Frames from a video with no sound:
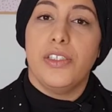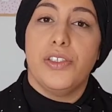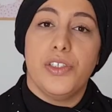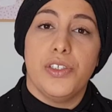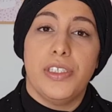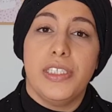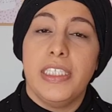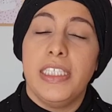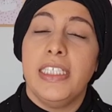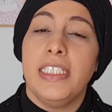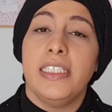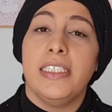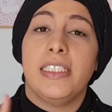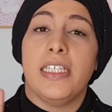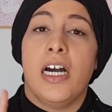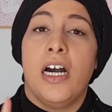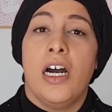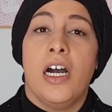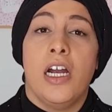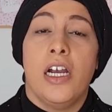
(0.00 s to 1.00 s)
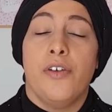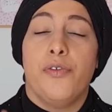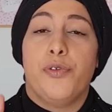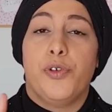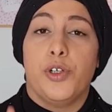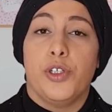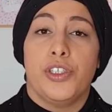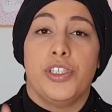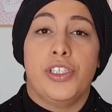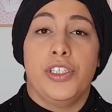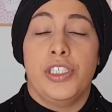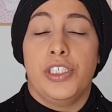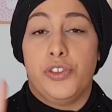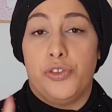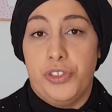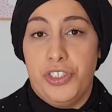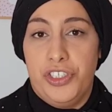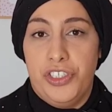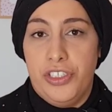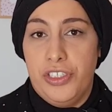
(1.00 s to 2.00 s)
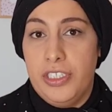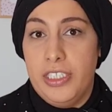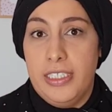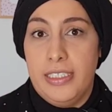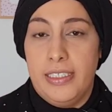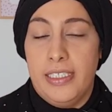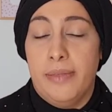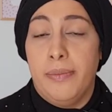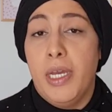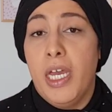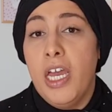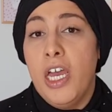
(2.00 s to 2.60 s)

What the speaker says: So these are for the nutrition system.